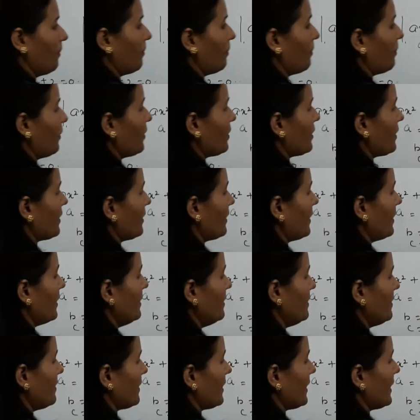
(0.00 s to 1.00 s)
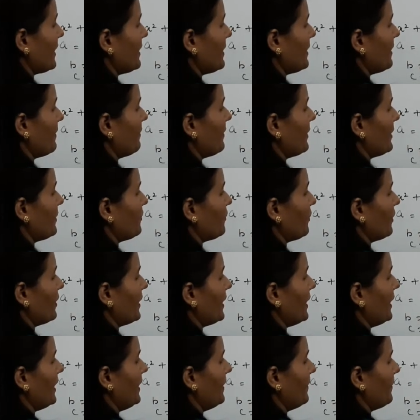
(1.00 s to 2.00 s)
put this
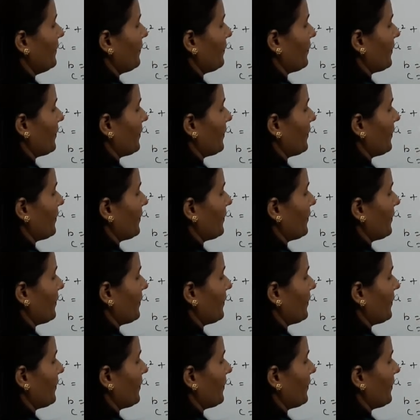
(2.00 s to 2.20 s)
individually